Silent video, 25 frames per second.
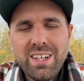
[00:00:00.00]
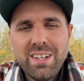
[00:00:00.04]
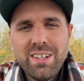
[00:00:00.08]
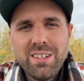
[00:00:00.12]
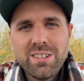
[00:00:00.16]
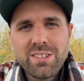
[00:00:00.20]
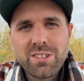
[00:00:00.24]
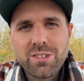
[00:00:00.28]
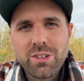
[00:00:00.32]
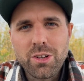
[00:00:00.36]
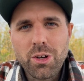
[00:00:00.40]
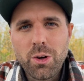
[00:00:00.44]

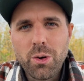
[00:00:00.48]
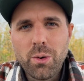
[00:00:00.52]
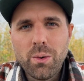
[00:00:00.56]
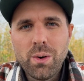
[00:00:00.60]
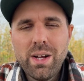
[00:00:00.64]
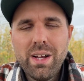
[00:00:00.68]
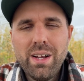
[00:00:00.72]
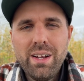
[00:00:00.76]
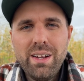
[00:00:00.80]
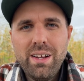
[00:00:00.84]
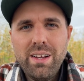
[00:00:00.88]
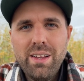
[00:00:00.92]
So
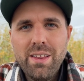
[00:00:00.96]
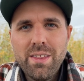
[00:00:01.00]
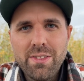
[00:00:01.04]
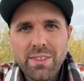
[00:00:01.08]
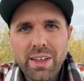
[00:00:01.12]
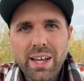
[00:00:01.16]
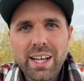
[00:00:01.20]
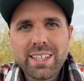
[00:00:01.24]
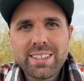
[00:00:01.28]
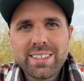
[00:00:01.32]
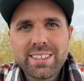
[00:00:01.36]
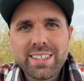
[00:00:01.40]

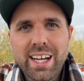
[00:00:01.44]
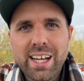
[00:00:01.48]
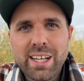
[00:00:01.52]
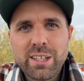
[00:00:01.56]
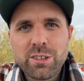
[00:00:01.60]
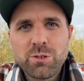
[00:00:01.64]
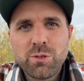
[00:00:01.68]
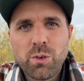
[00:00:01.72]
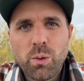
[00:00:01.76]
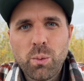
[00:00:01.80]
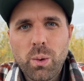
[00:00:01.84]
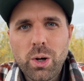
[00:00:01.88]
thanks
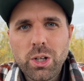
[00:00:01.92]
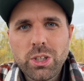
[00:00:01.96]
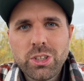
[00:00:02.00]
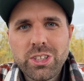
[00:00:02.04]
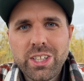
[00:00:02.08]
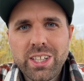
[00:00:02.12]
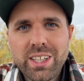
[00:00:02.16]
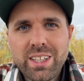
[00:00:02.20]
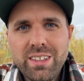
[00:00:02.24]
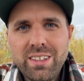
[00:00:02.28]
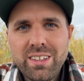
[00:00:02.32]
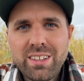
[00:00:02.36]
guys for
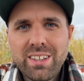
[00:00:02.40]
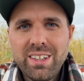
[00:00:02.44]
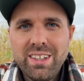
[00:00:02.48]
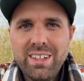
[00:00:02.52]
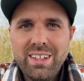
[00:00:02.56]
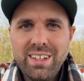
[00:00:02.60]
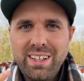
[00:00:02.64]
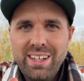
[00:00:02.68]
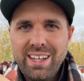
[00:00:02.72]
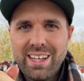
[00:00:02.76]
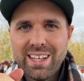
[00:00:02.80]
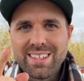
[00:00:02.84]
watching,
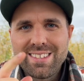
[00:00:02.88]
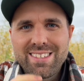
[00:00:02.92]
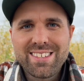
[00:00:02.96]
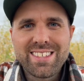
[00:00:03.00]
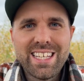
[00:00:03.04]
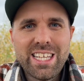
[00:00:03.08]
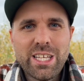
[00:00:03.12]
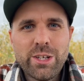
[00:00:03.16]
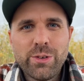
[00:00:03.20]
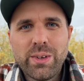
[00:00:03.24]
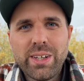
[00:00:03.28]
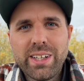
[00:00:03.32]
and see
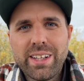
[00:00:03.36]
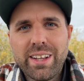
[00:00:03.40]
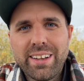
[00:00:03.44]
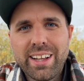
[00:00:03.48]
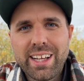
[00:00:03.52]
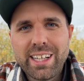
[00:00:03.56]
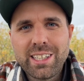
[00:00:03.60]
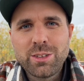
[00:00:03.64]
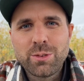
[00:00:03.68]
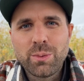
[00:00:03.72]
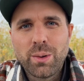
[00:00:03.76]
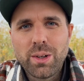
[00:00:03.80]
you in the
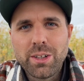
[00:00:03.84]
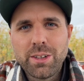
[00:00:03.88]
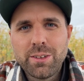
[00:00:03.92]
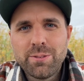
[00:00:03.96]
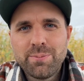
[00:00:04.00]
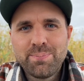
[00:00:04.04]
next one.